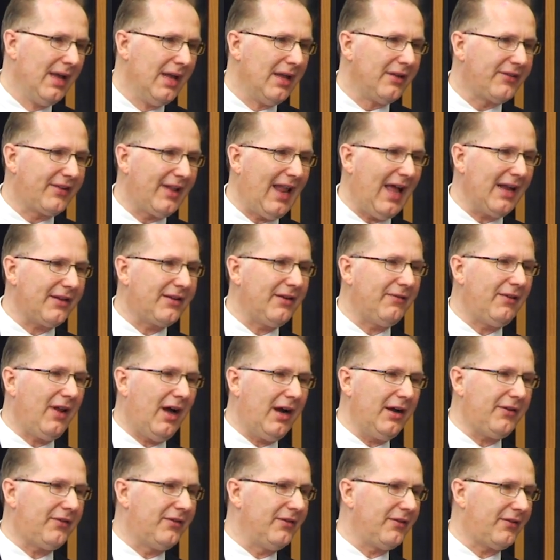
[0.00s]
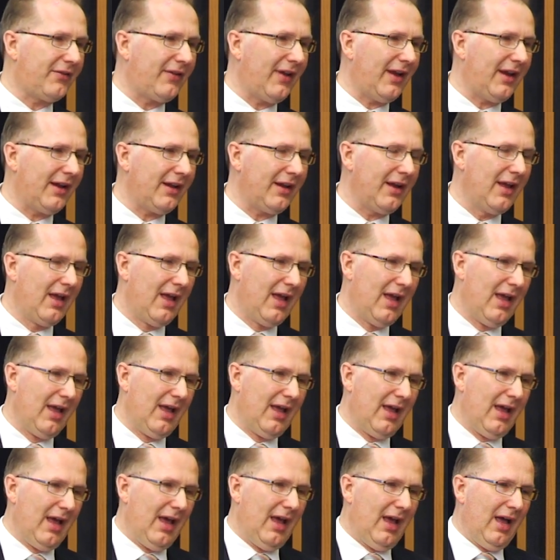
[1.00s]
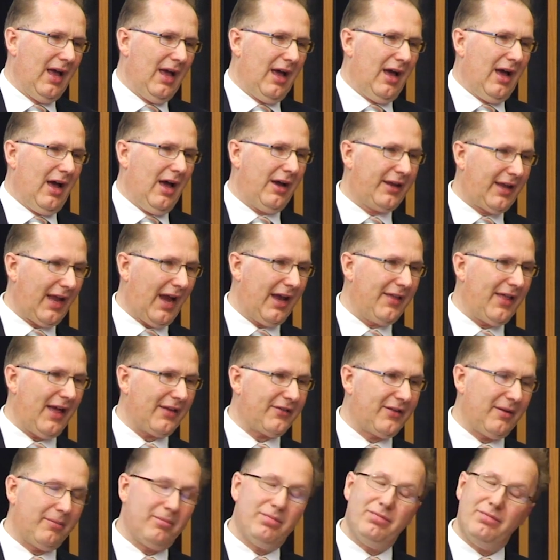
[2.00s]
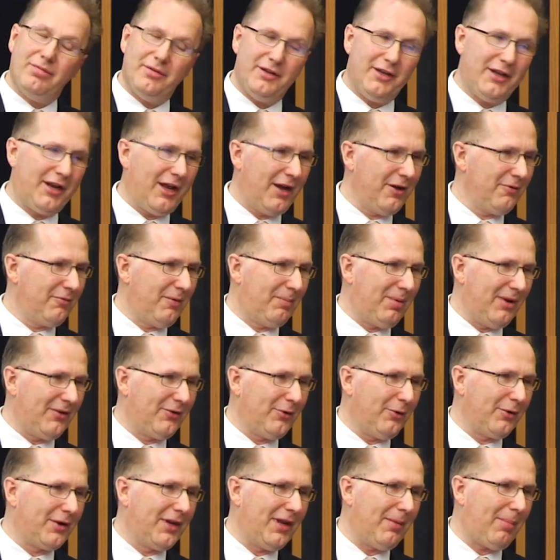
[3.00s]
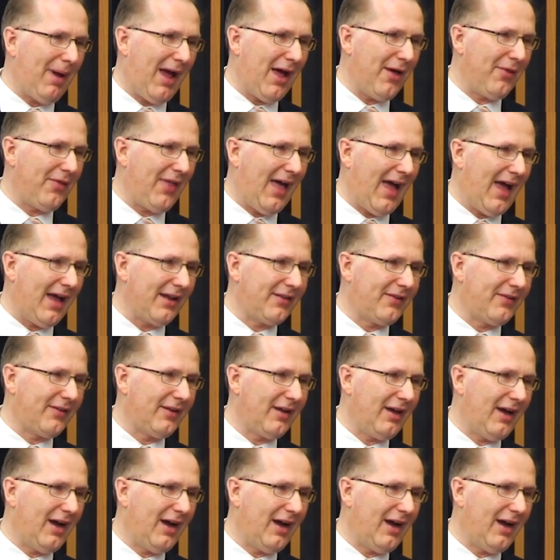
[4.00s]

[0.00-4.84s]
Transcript: Selective licensing. Okay, we've been talking about that.